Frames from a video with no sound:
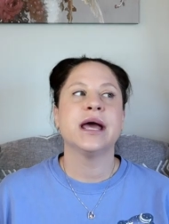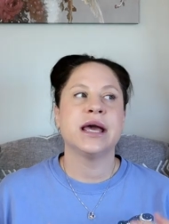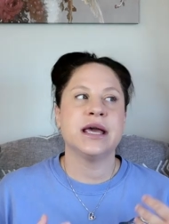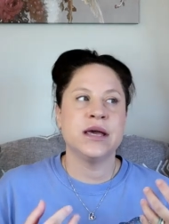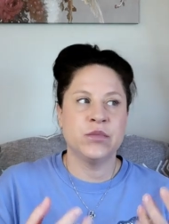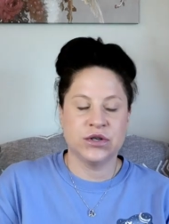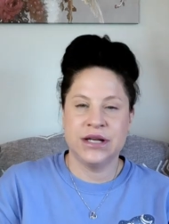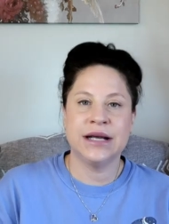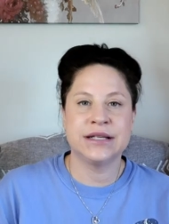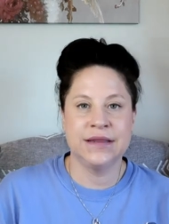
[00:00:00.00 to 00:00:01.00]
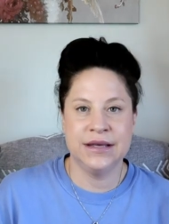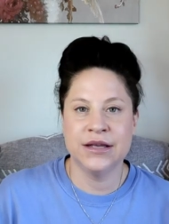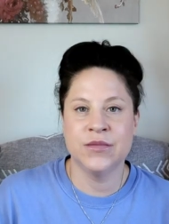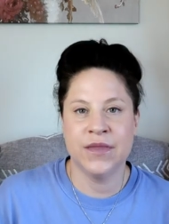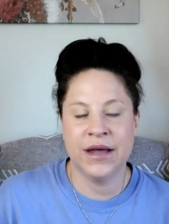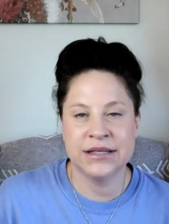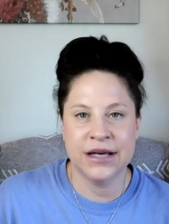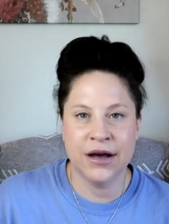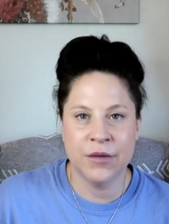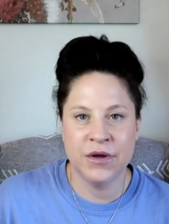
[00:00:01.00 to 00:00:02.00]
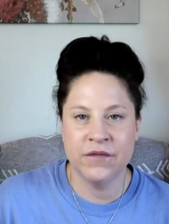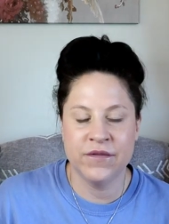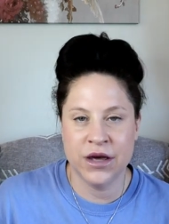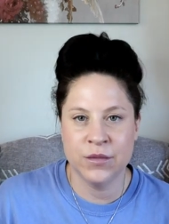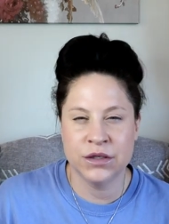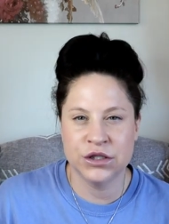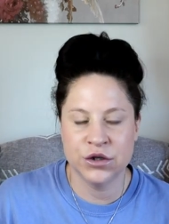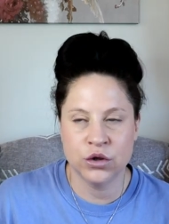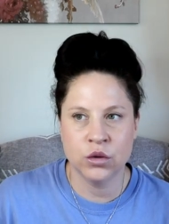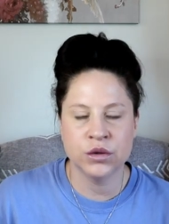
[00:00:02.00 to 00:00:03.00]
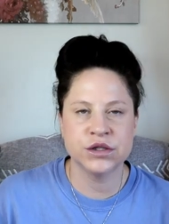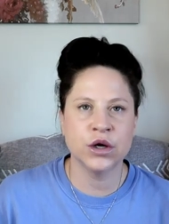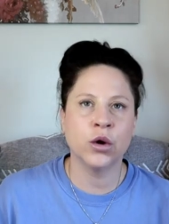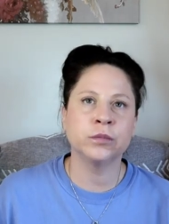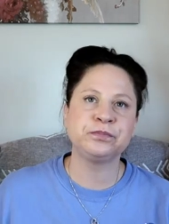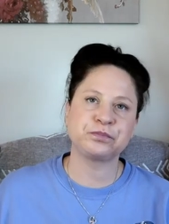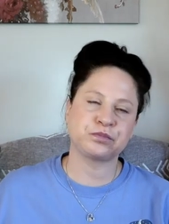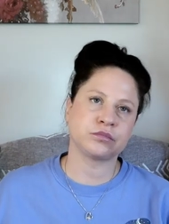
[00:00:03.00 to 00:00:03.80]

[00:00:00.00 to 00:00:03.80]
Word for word: He protected them in that time of famine too. So